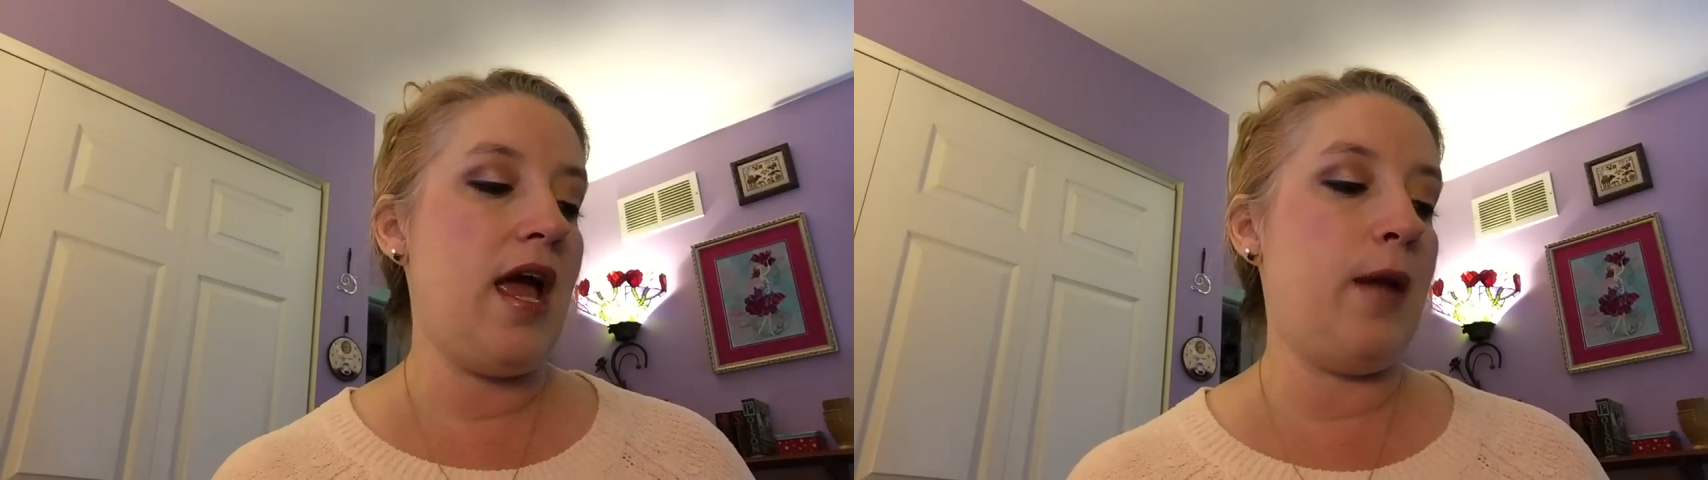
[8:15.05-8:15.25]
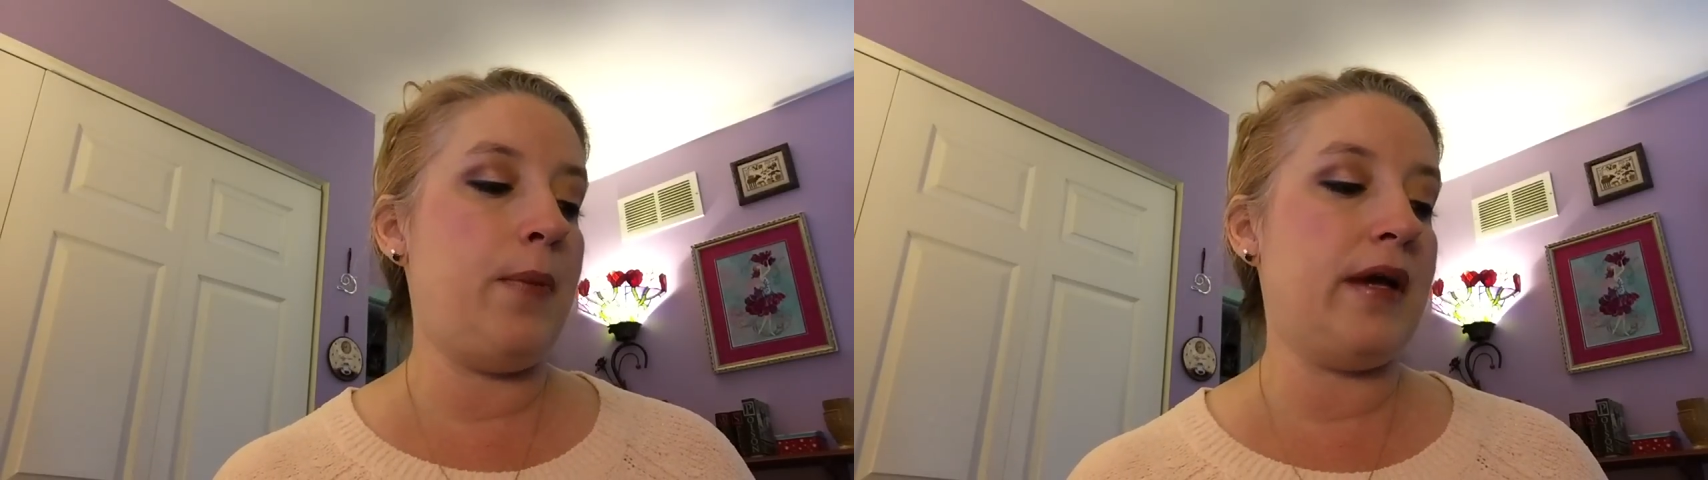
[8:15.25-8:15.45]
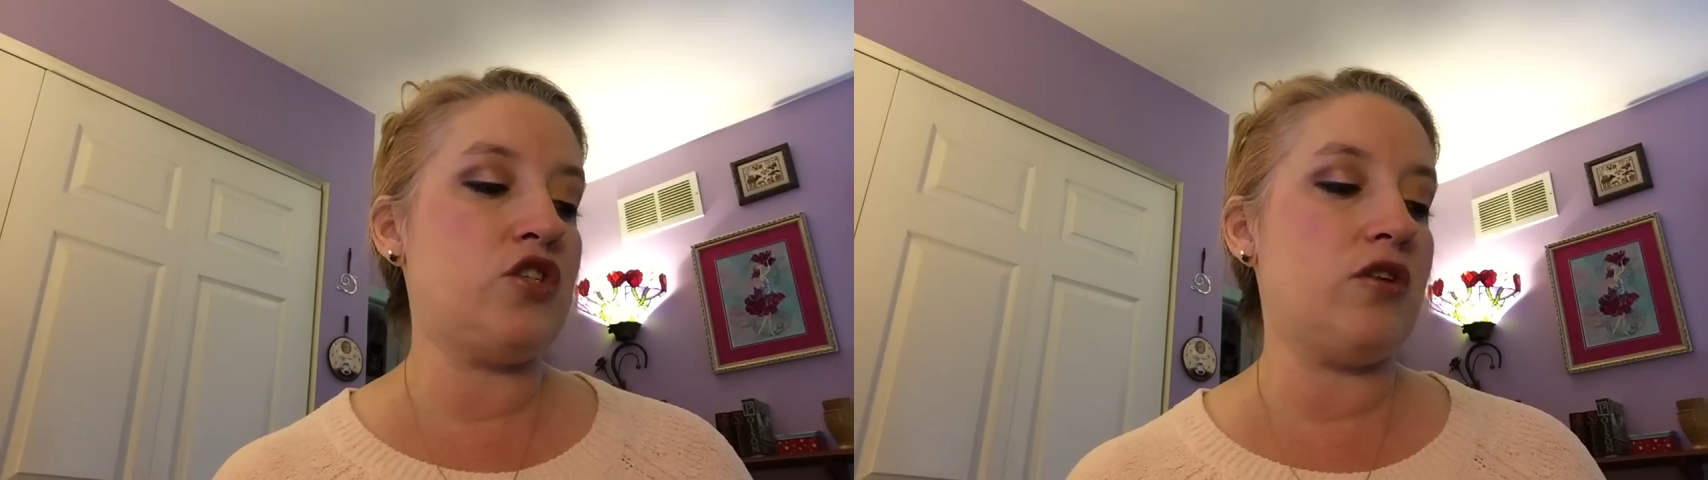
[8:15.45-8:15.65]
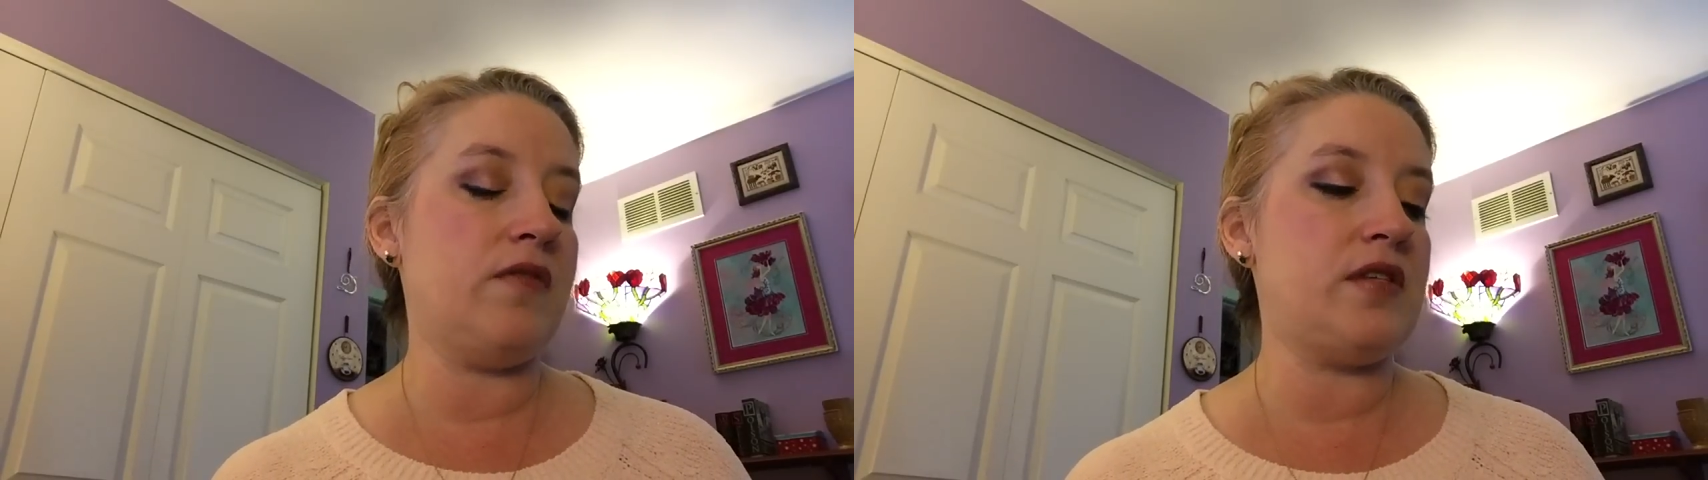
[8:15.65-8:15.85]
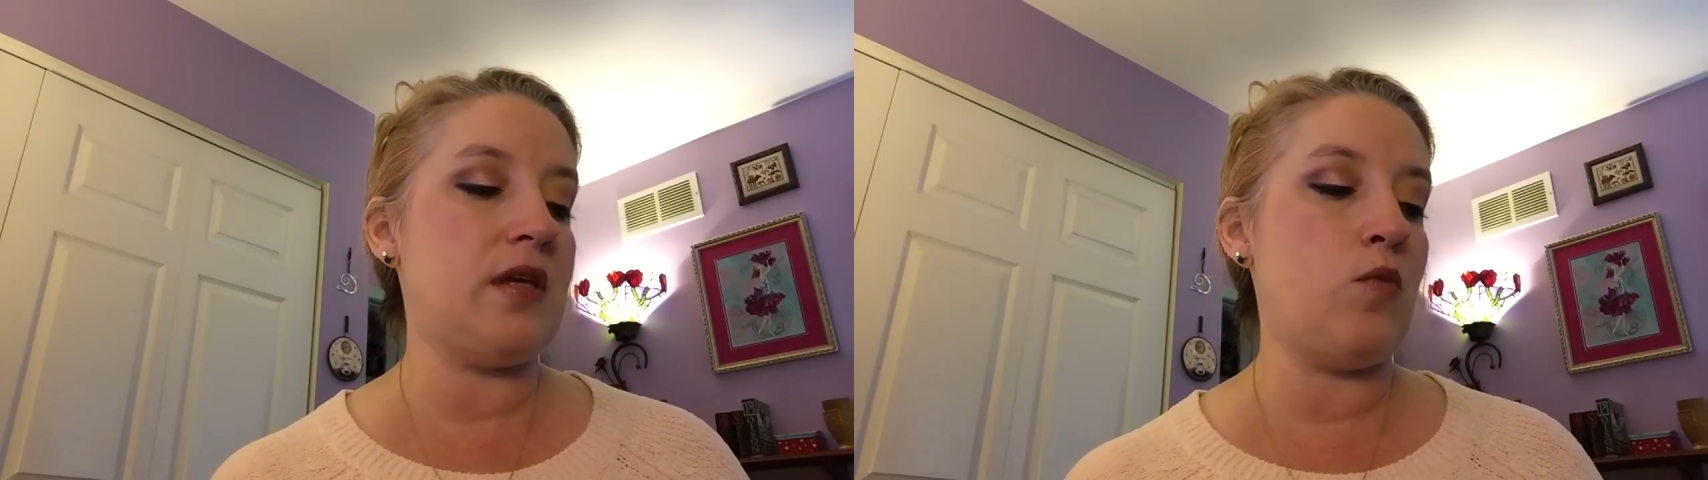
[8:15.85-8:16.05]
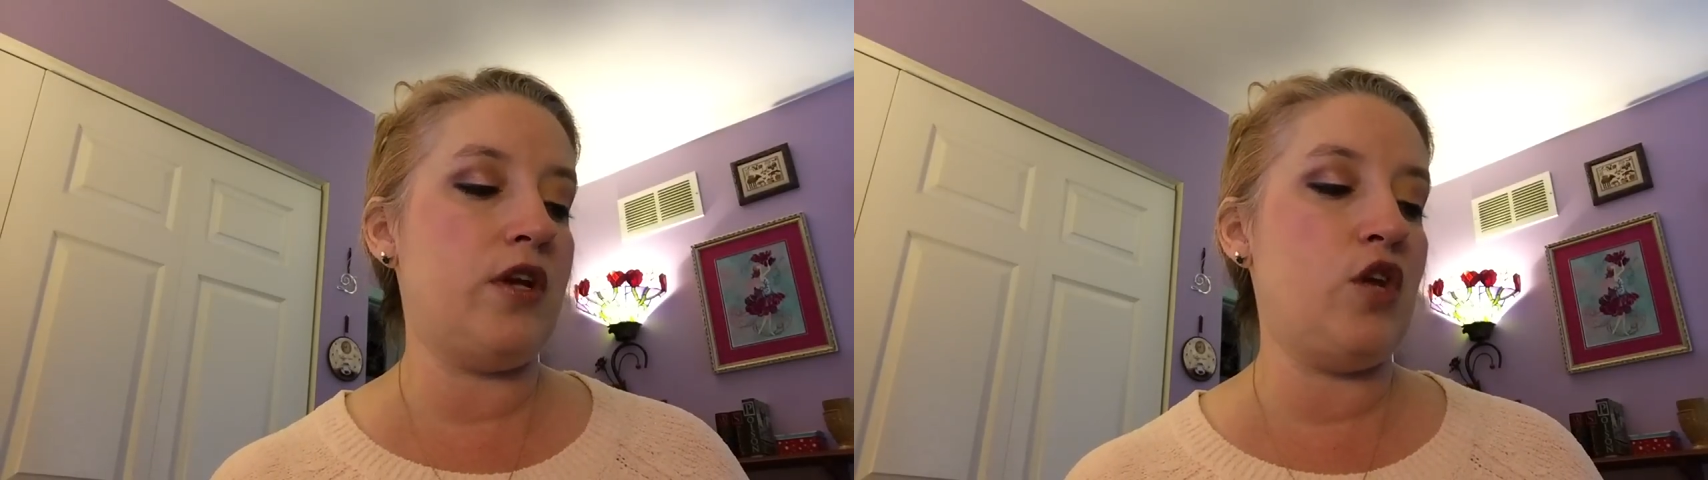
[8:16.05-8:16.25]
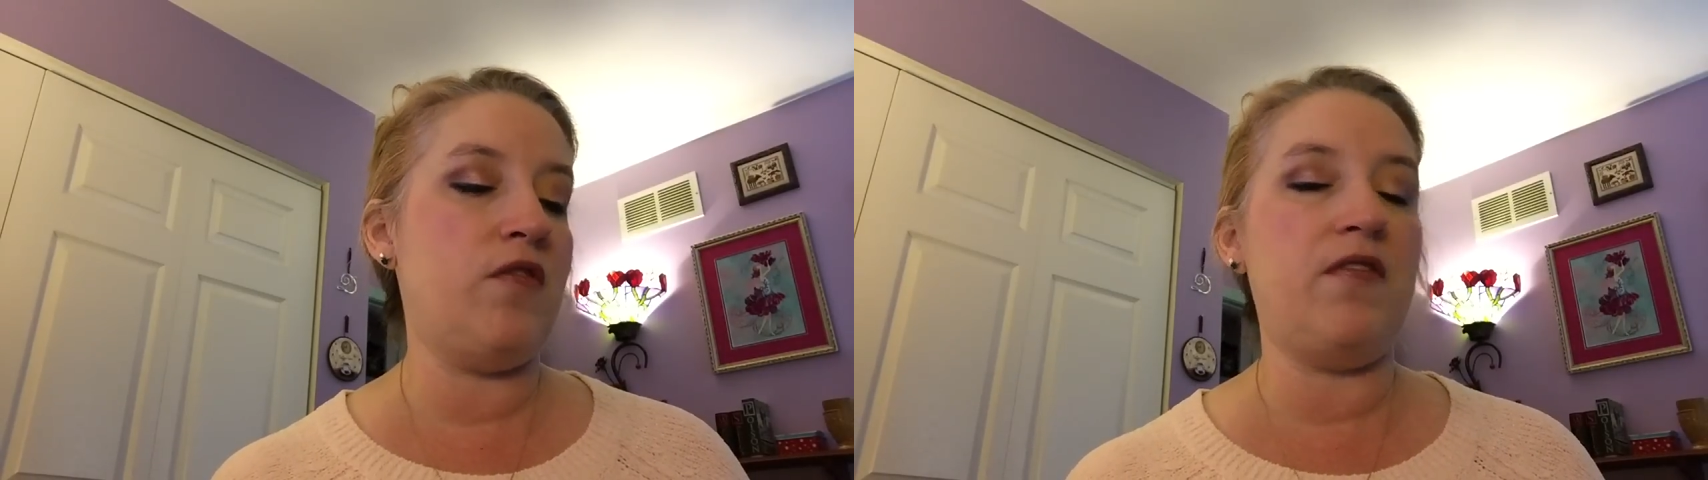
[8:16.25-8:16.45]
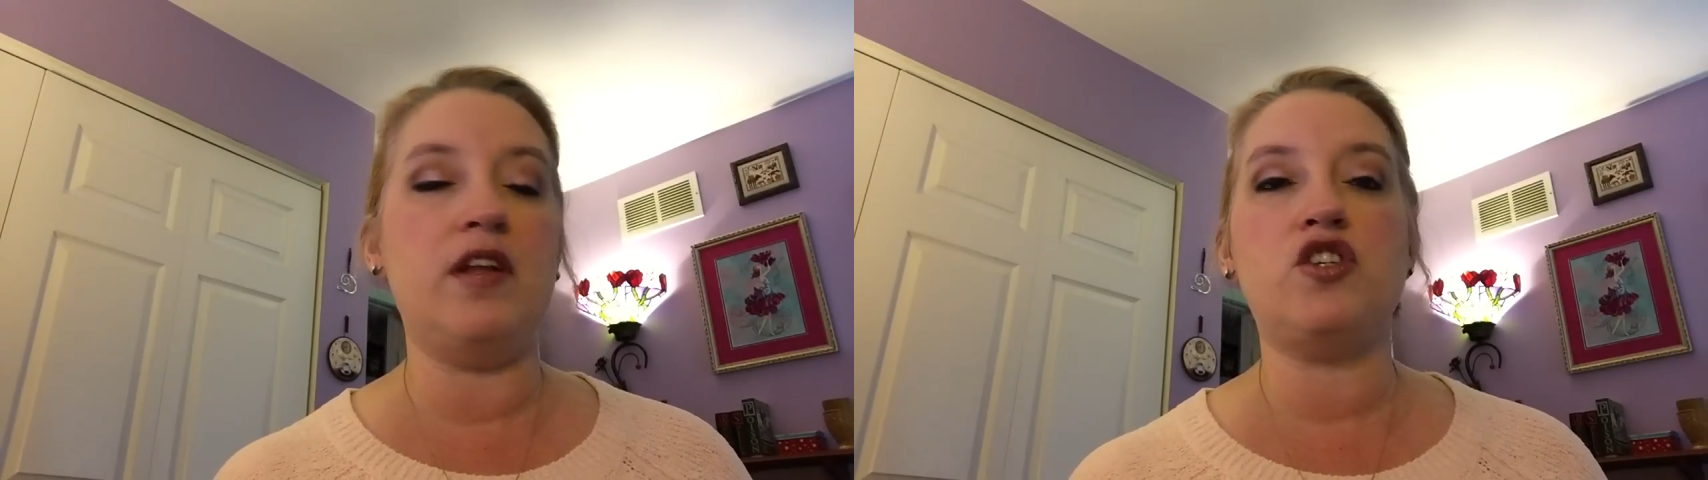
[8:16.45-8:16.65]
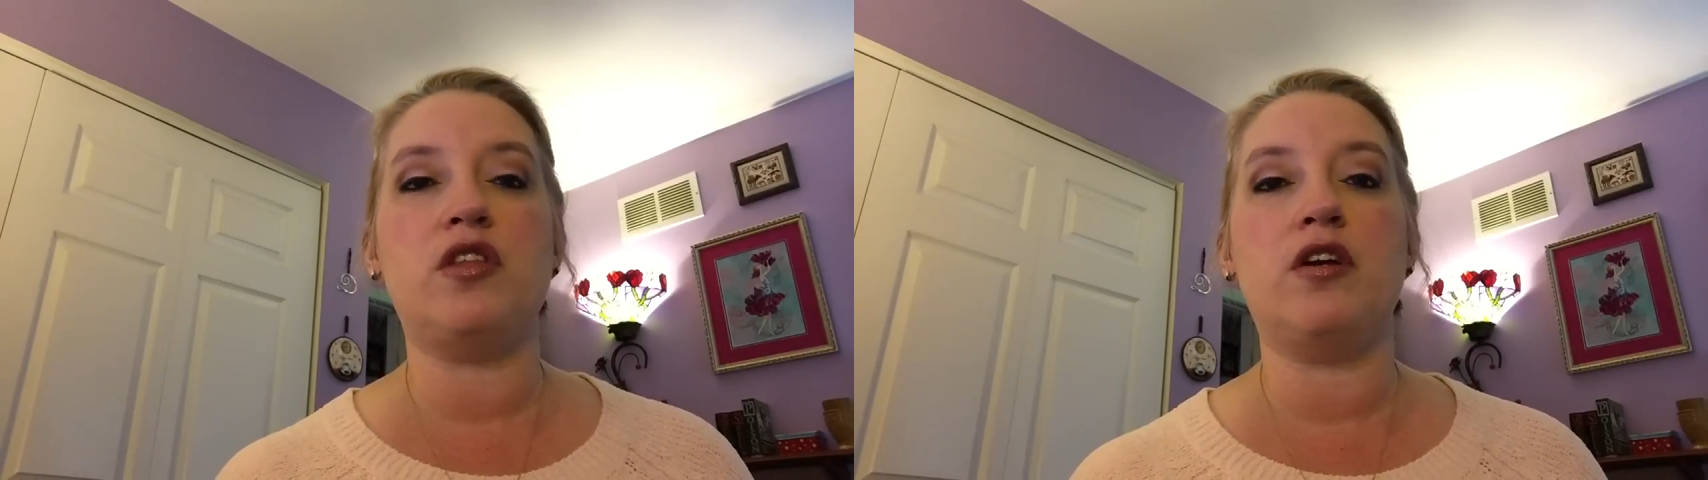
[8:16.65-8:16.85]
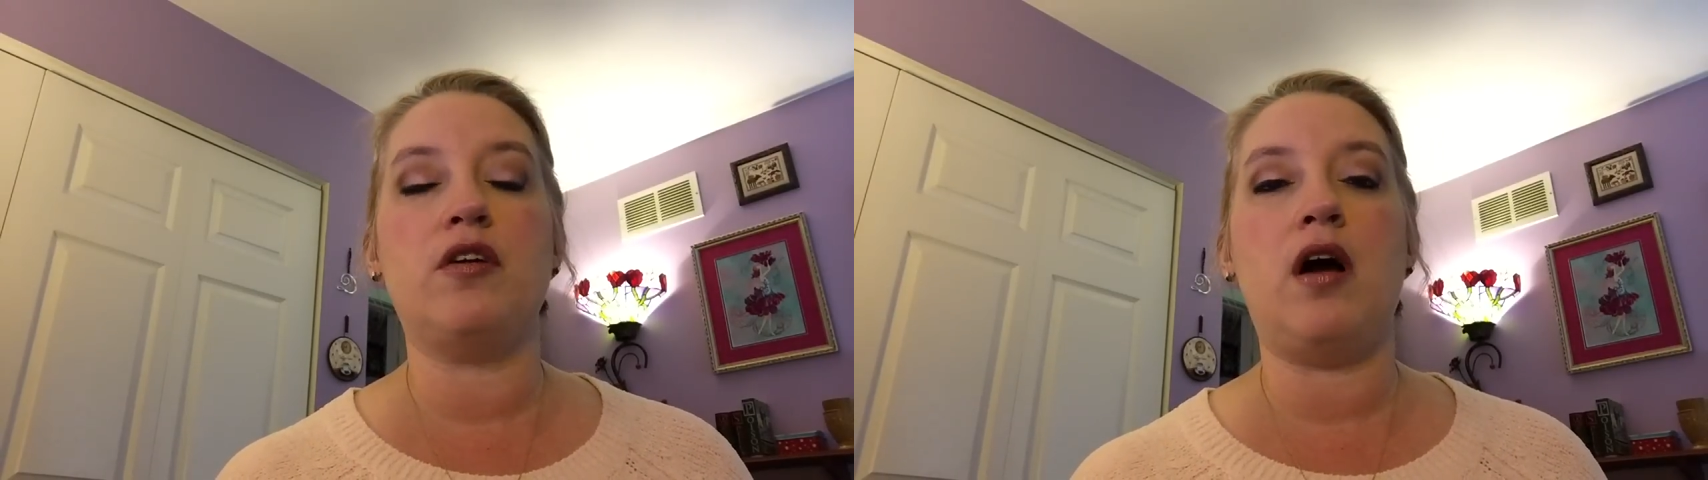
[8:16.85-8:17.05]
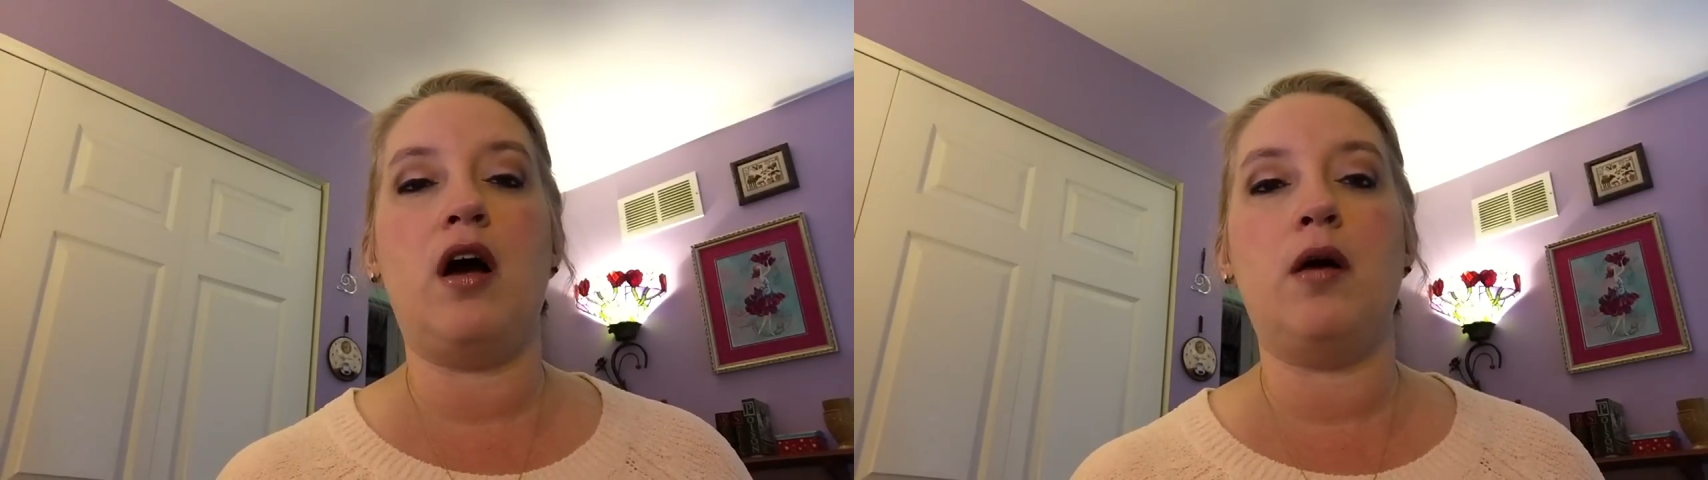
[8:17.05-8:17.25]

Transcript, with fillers: a picture of someone who finished their